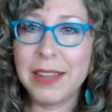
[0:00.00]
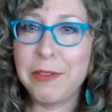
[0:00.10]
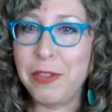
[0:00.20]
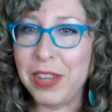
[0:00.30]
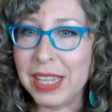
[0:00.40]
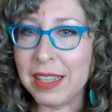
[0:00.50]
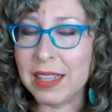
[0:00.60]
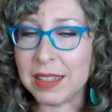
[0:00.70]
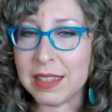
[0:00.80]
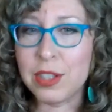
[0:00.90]

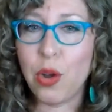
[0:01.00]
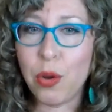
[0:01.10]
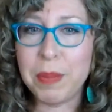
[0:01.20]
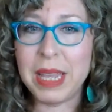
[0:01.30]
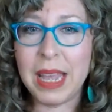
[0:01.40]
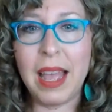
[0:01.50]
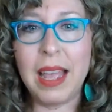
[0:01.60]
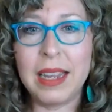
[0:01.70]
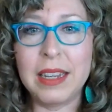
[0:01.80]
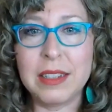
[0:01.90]
feel so
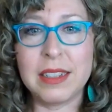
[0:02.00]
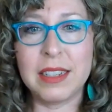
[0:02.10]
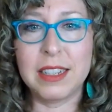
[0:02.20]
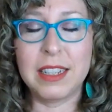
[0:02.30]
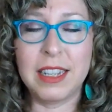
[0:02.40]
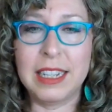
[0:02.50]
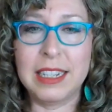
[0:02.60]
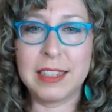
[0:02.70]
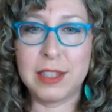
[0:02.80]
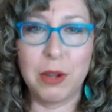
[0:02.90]
behind
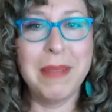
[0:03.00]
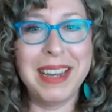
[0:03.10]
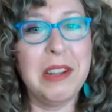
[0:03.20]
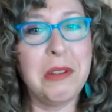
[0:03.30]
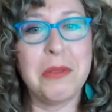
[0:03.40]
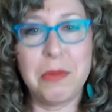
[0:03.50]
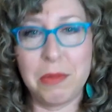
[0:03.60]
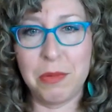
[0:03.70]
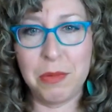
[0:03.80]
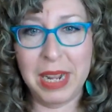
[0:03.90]
in so many
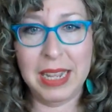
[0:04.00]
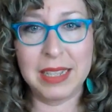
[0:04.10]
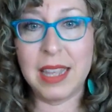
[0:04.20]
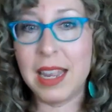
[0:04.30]
ways.